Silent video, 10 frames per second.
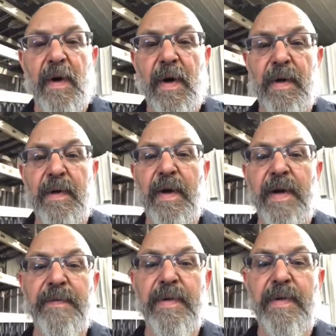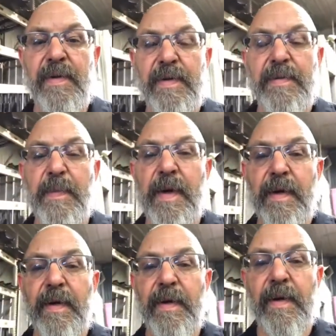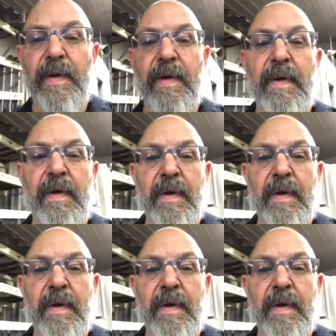all you have to do is bring your